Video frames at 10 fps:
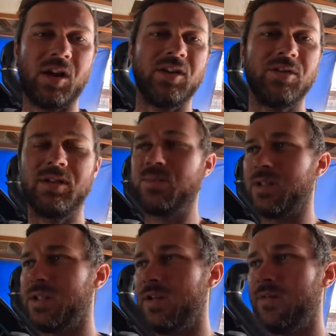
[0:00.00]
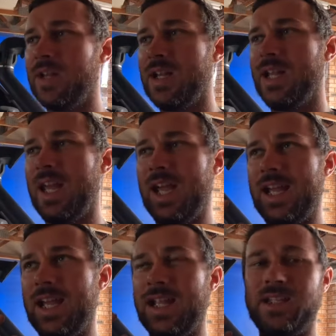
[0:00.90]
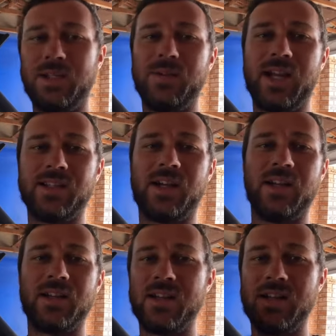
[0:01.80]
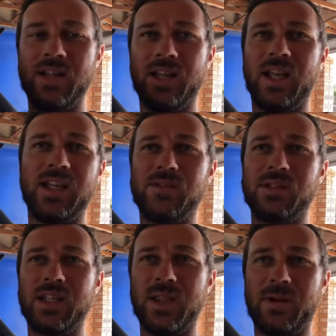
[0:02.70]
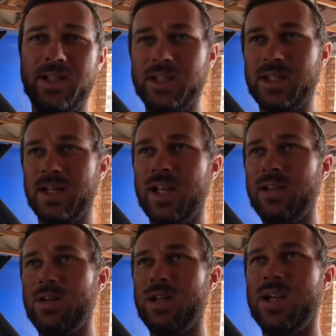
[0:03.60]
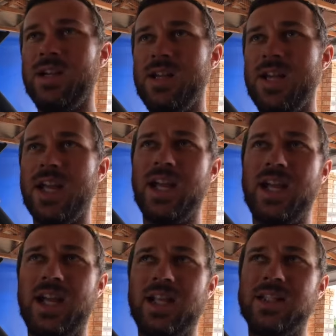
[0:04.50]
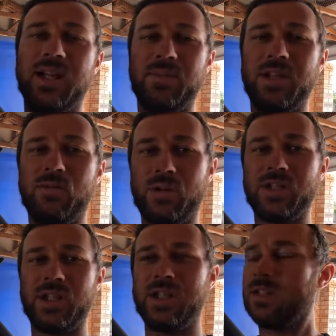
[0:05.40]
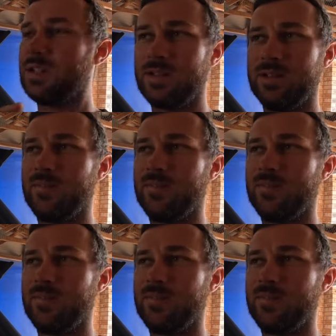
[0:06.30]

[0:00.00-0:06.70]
I can do this myself. And Timmy Hazhart, he was the other one that's done an e-locker. And same thing, watched his.